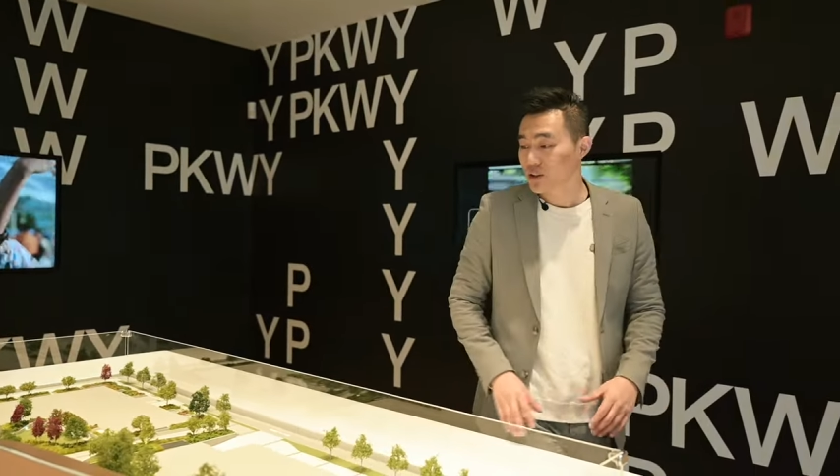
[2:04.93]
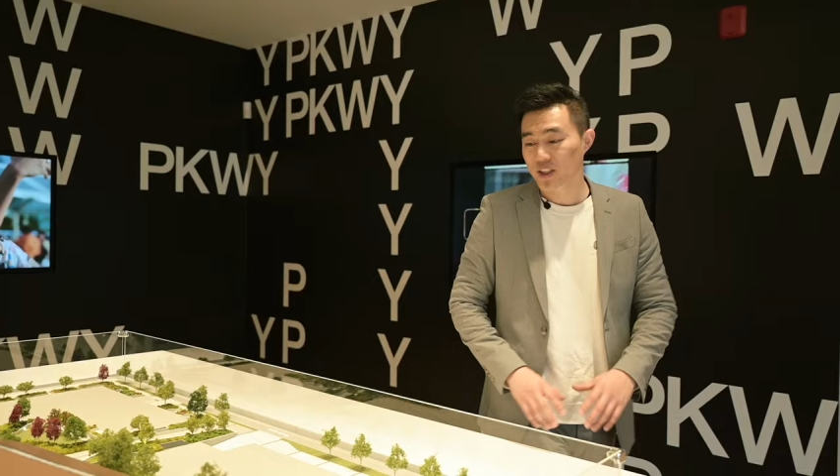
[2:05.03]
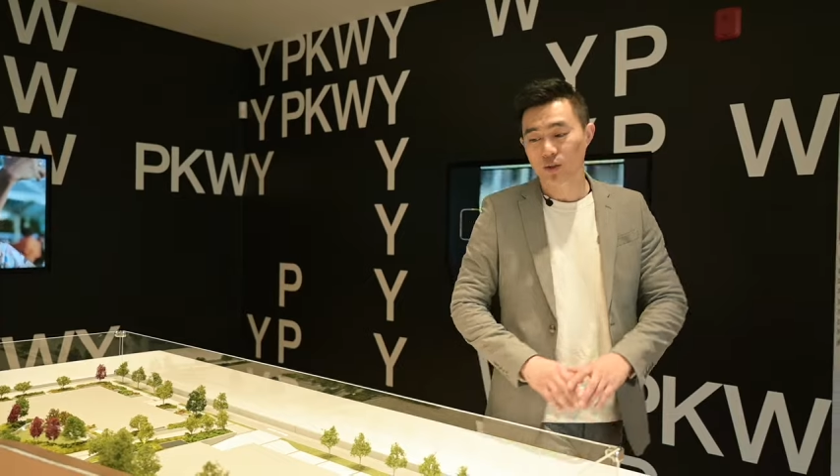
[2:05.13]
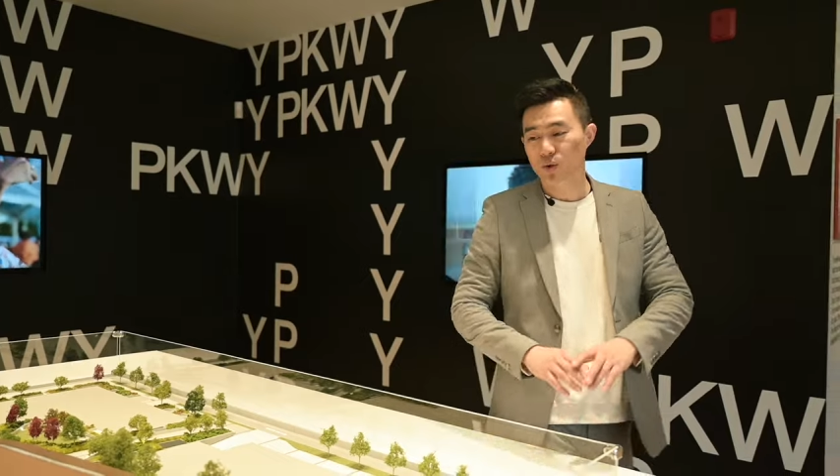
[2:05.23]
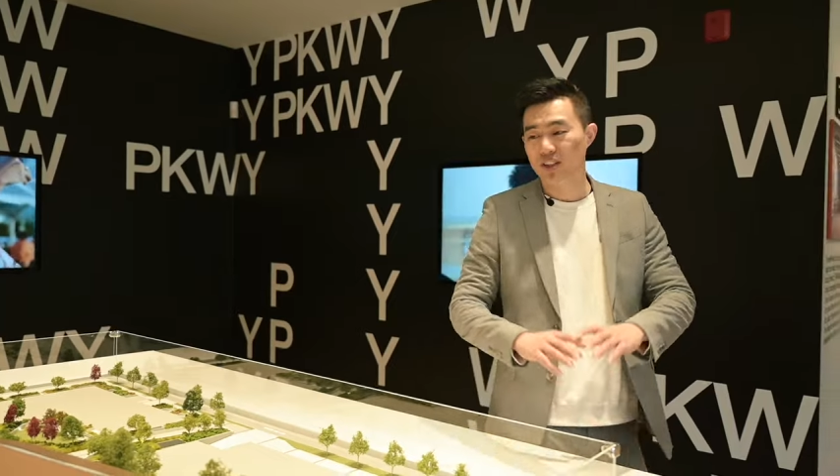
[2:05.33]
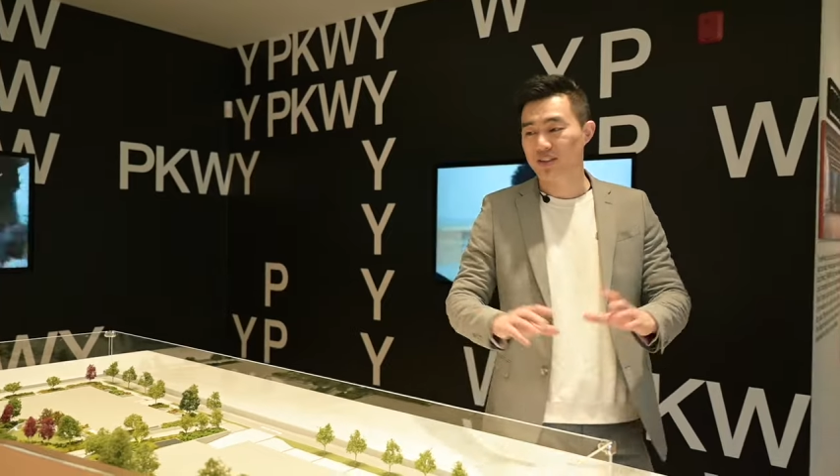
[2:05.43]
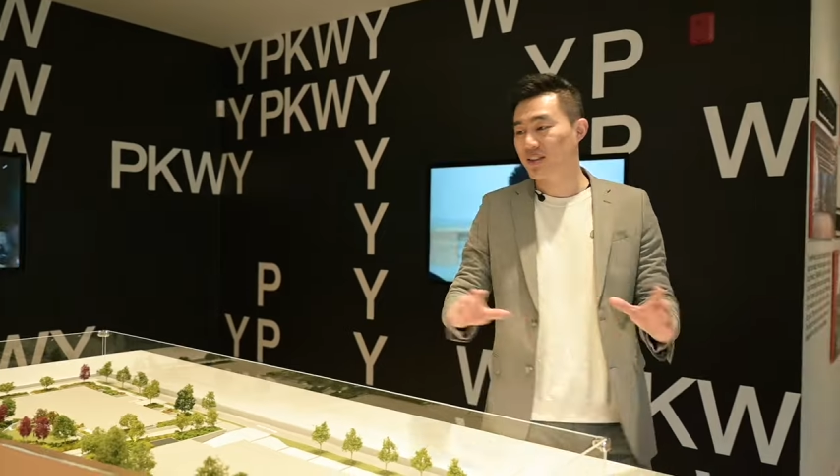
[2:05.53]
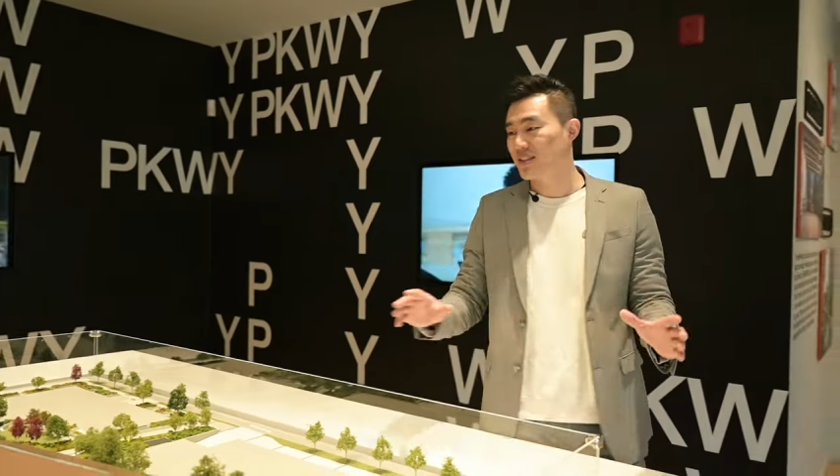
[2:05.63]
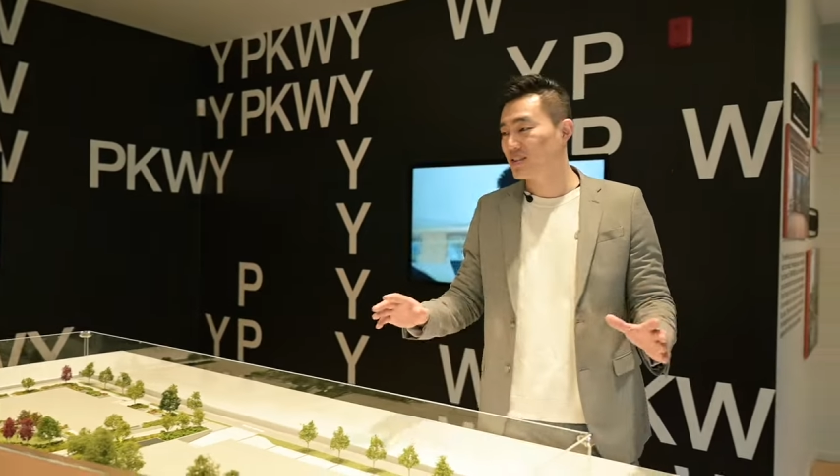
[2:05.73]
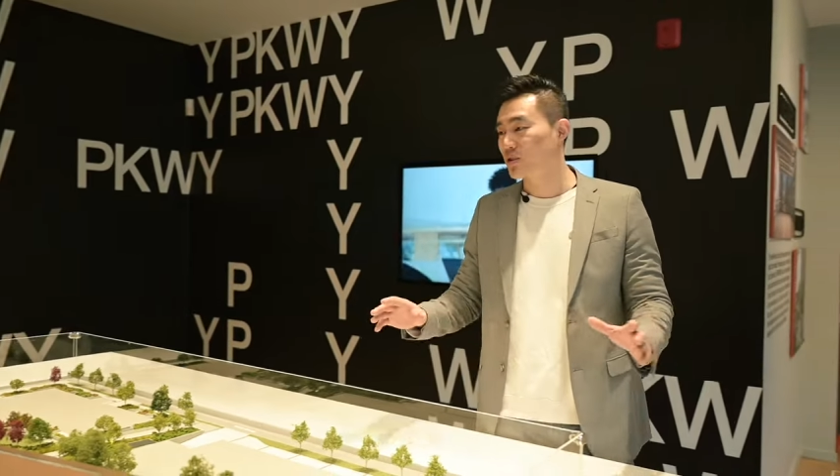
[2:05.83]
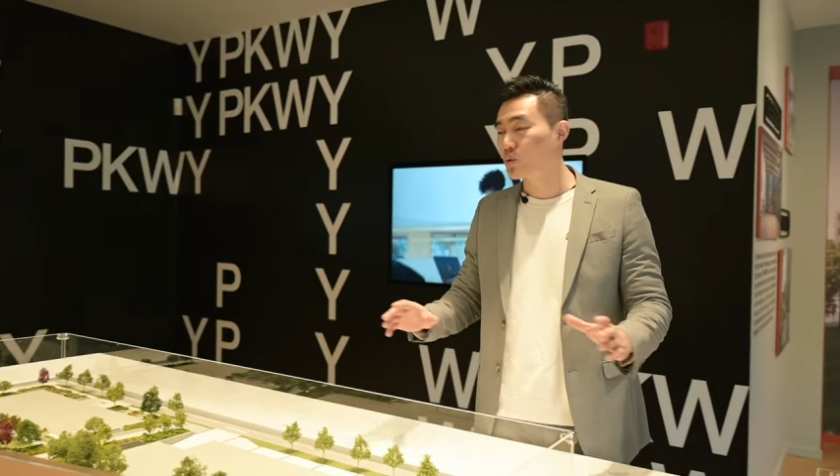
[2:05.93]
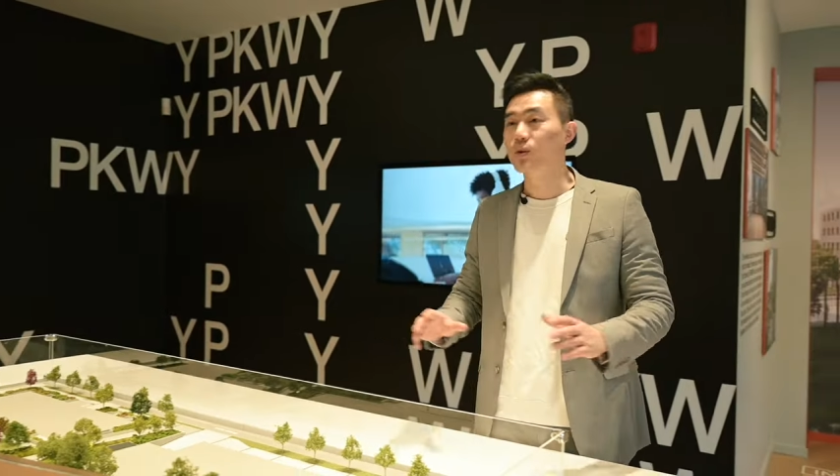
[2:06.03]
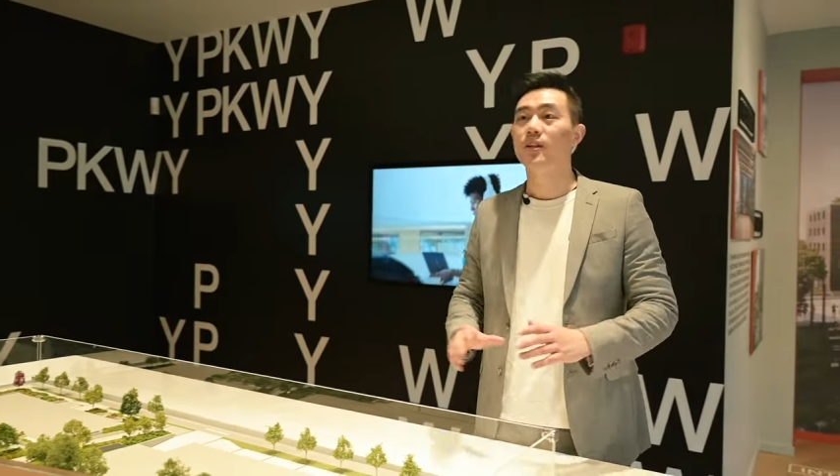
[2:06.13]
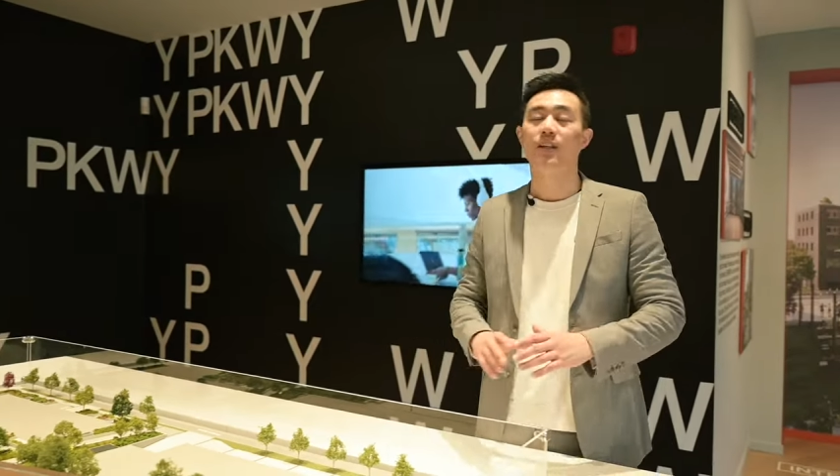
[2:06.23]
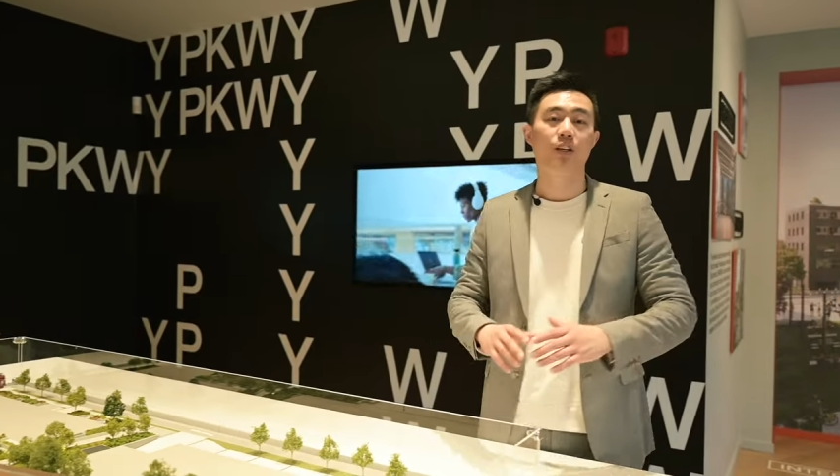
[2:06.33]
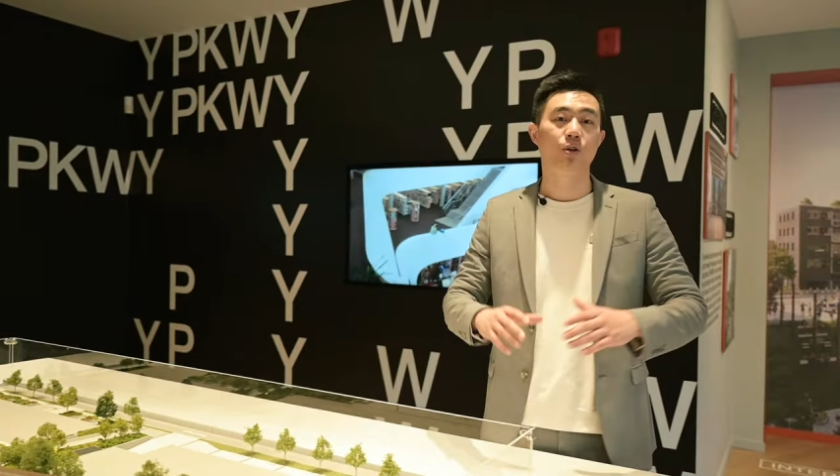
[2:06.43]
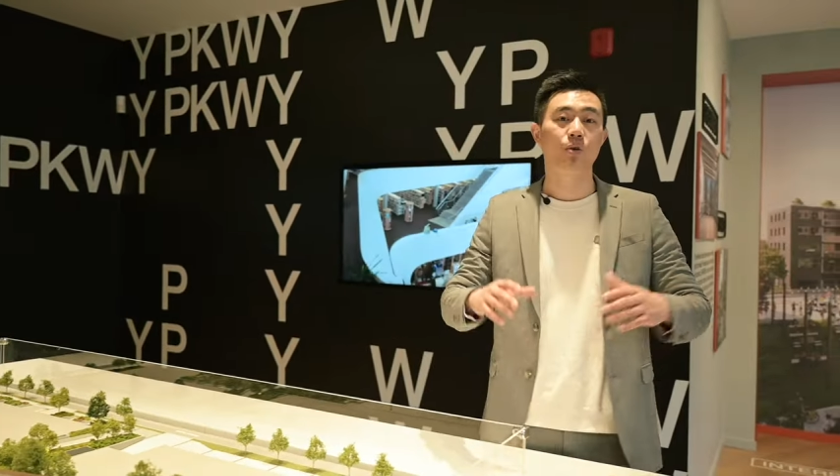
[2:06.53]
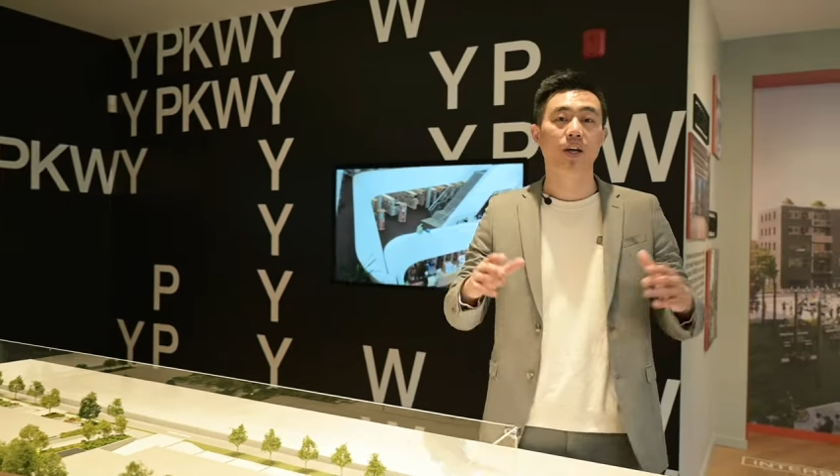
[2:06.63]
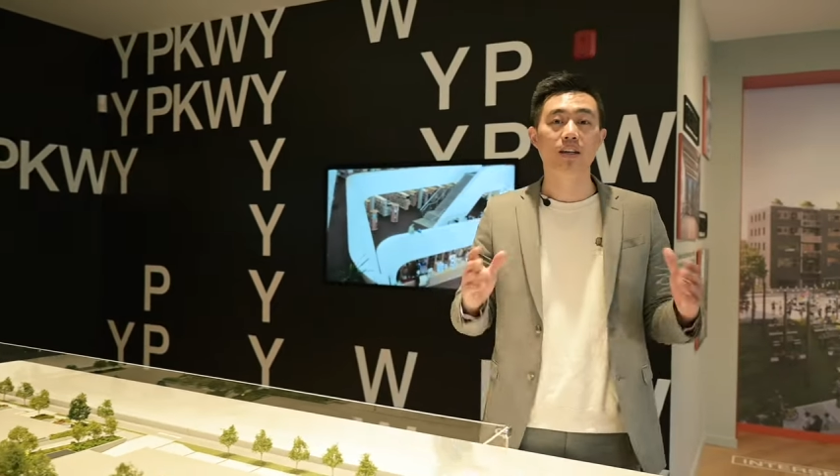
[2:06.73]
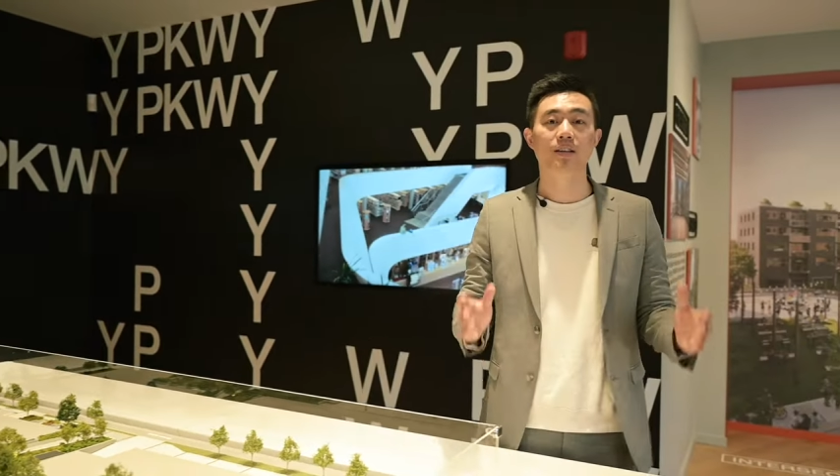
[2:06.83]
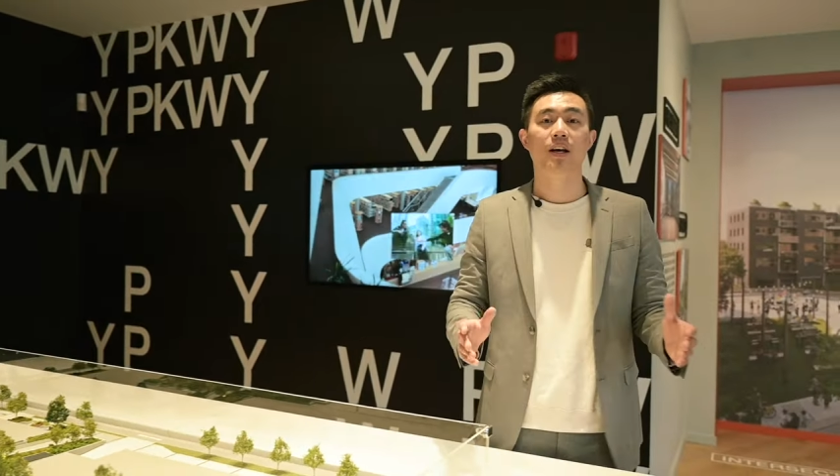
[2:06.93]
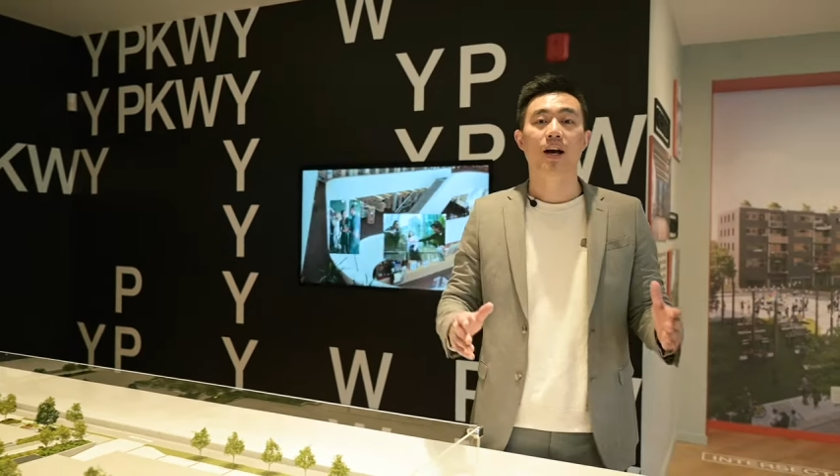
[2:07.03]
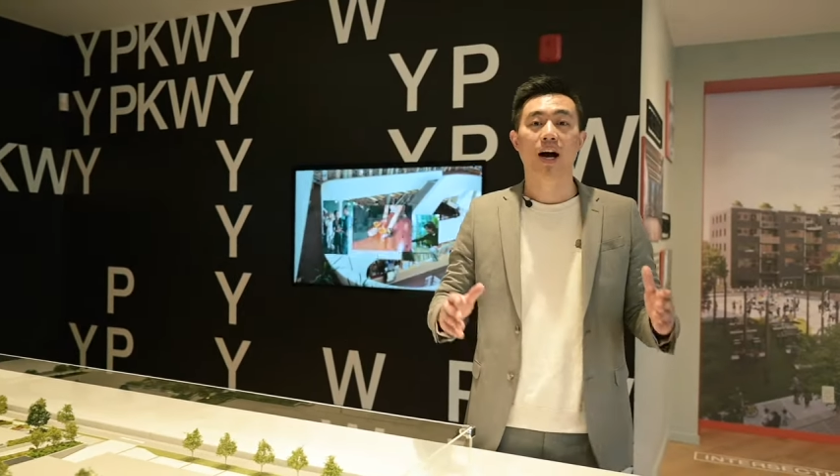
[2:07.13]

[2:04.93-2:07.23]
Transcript: So you can really see this is really a great